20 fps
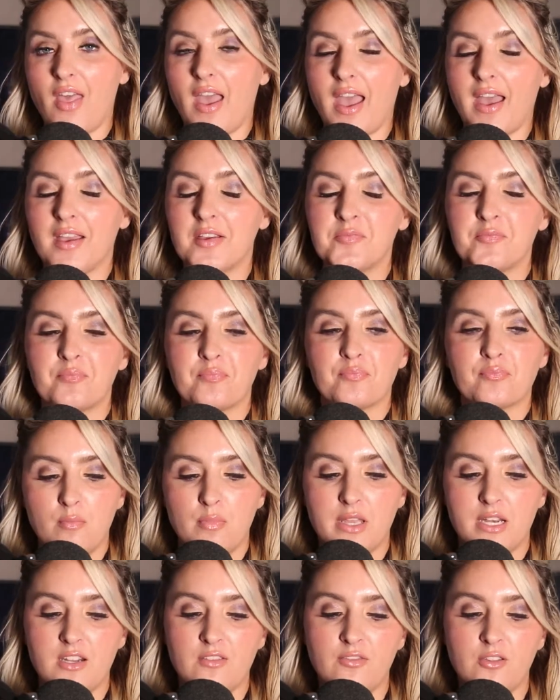that.
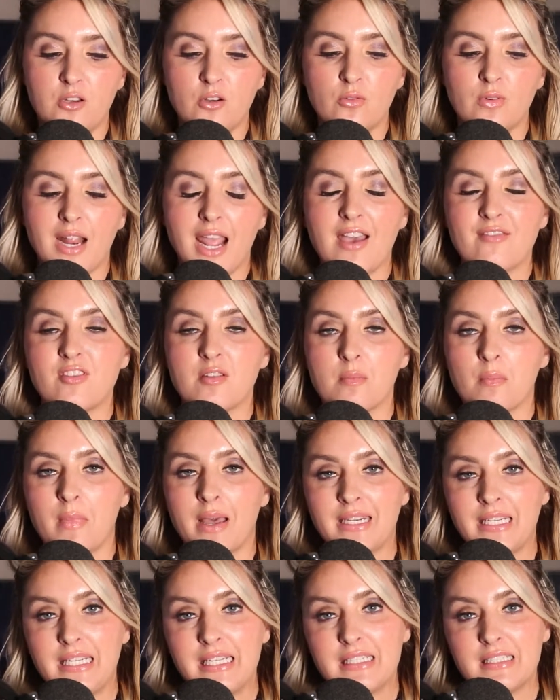But if you don't have the
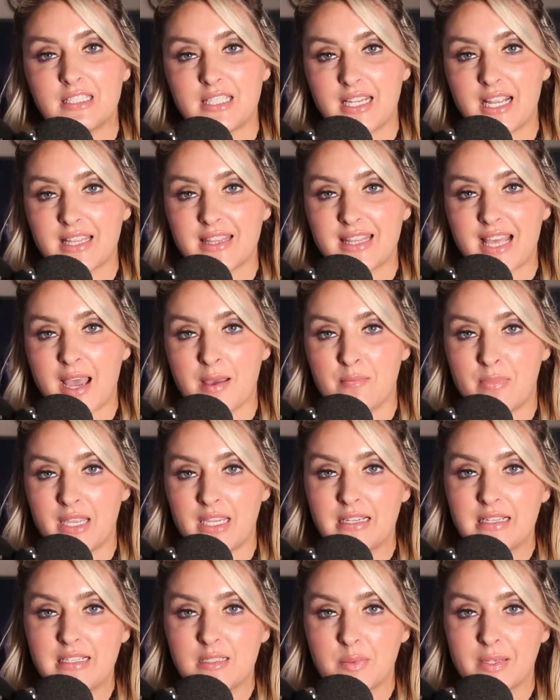money to get that
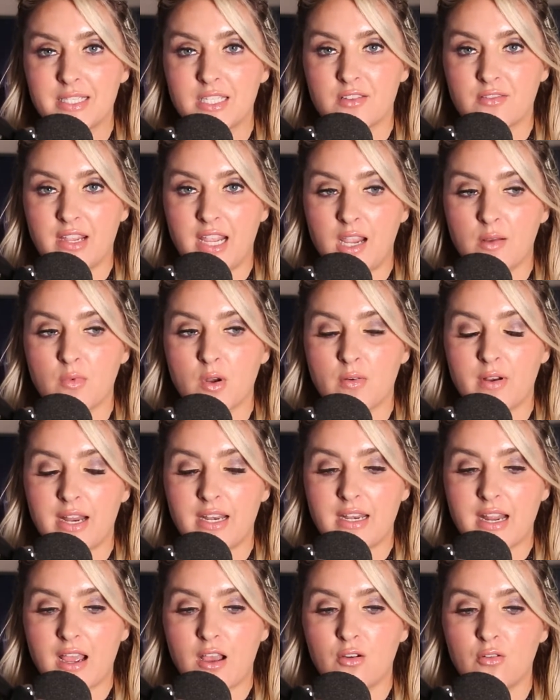big expensive camera
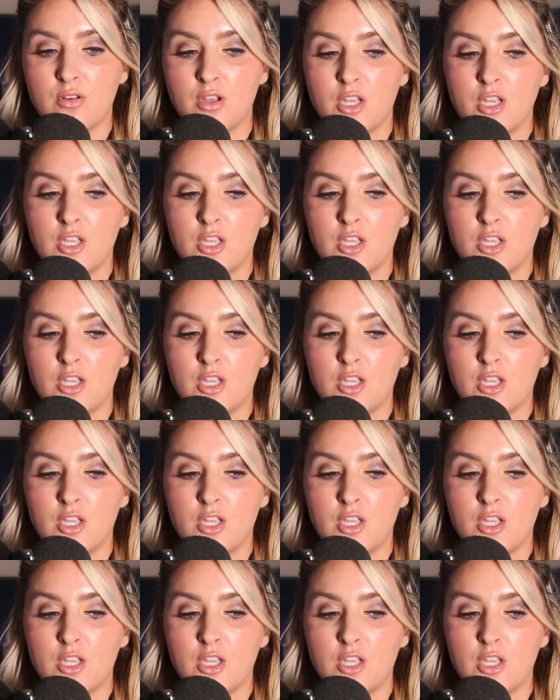right now,